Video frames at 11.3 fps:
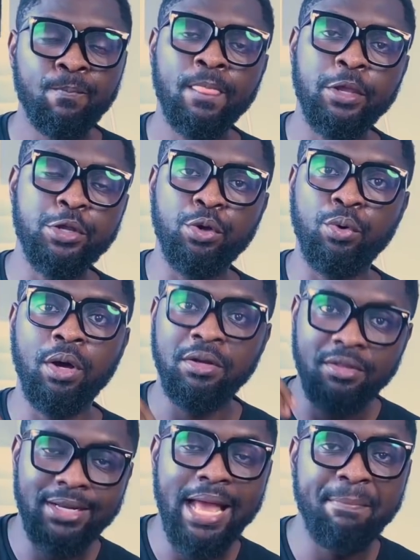
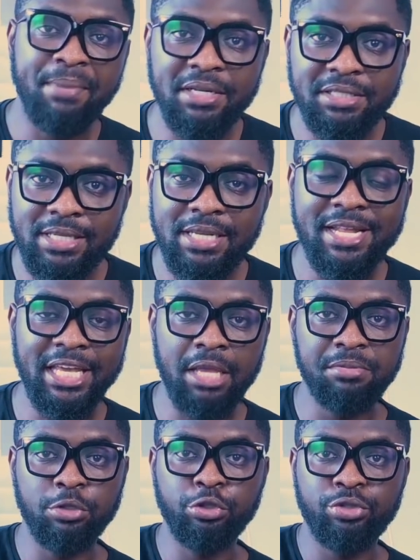another liability that
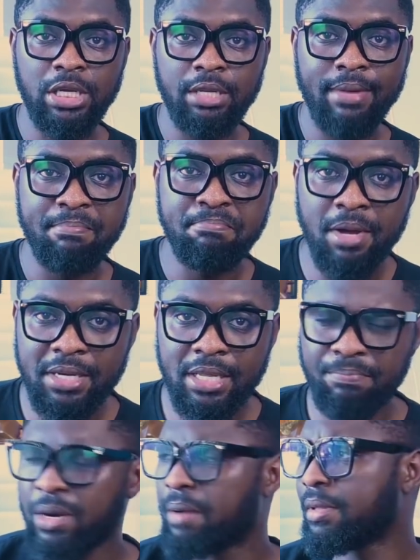keeps on draining my money,
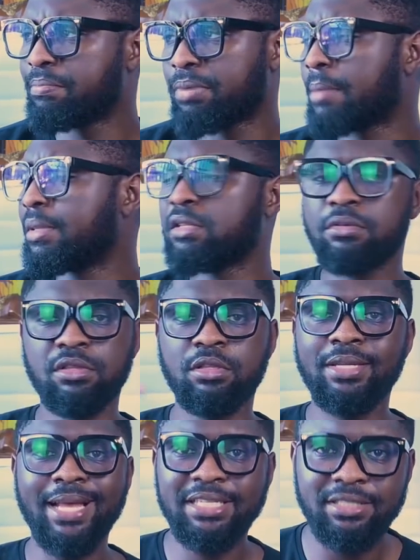probably the
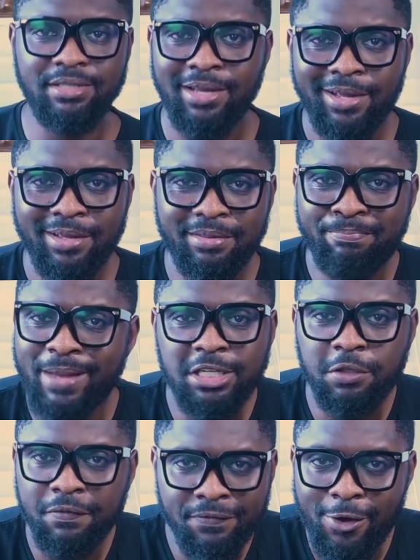next
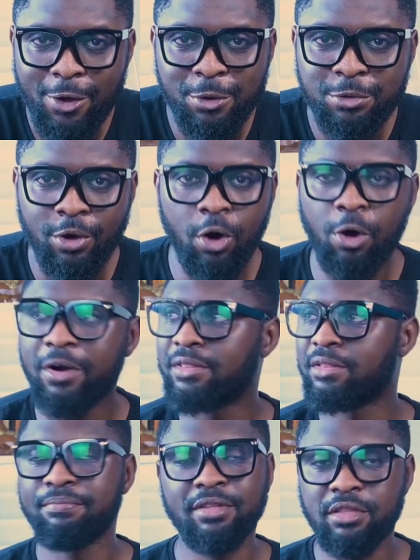best phone, or
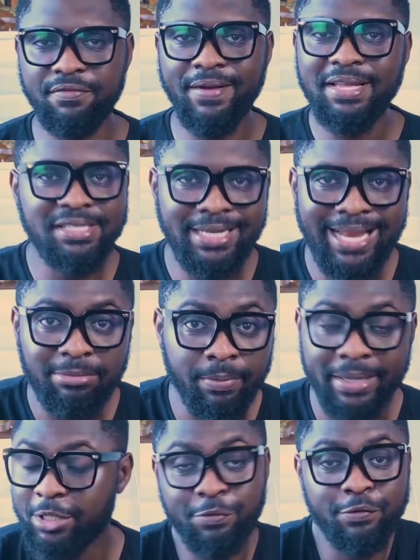the fancy laptop
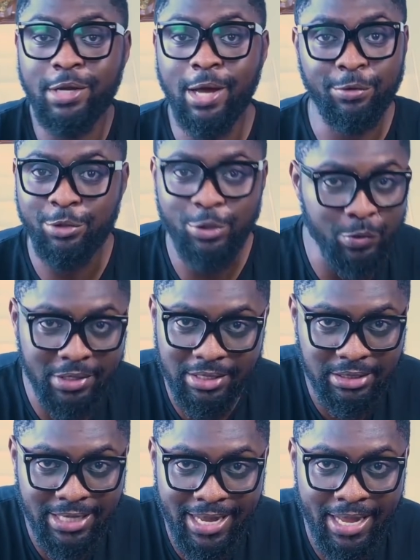I didn't even know how to use at
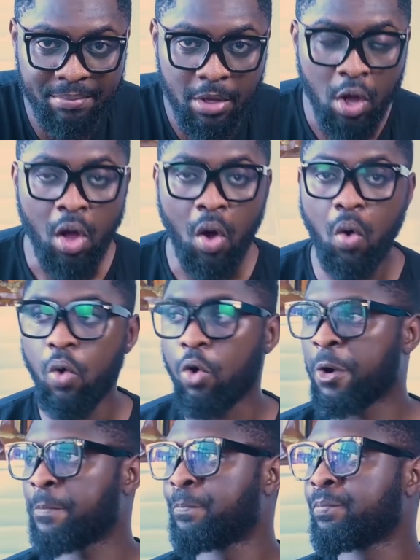the time,
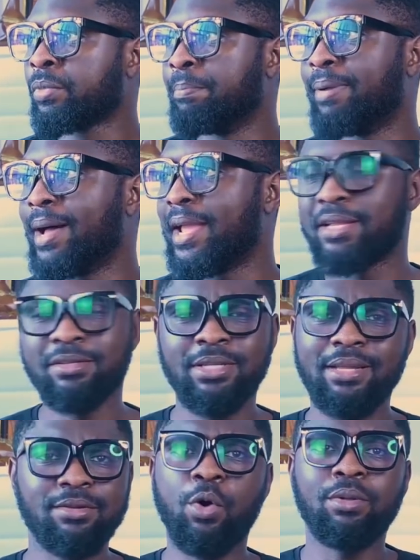or buying
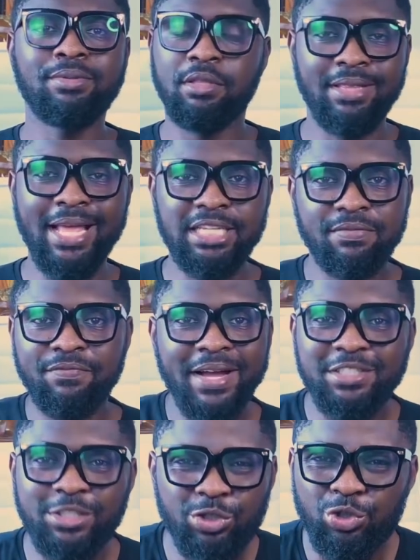the next
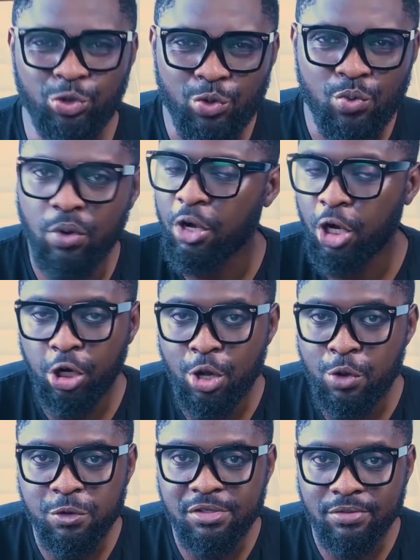fancy shoe or
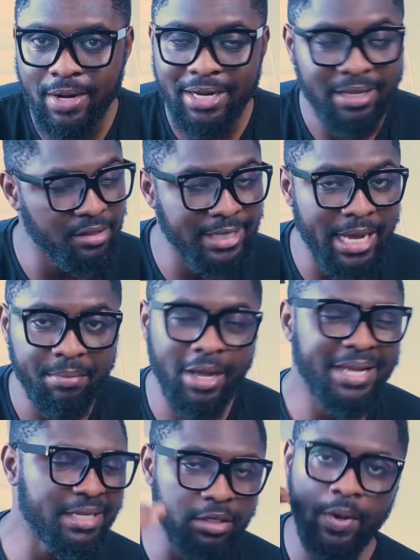clothes, right, at the time, because
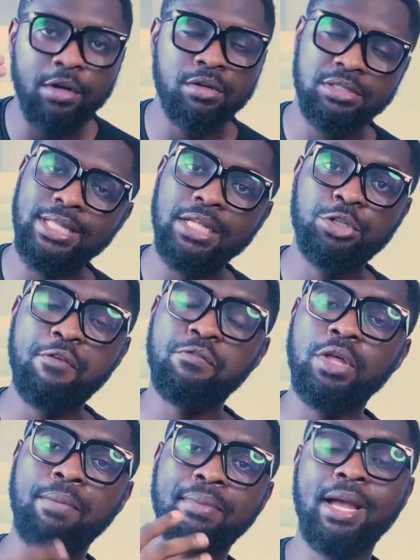I didn't quite understand. So even
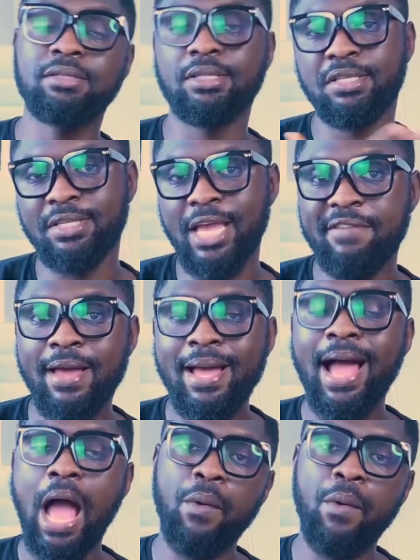though I began to save, I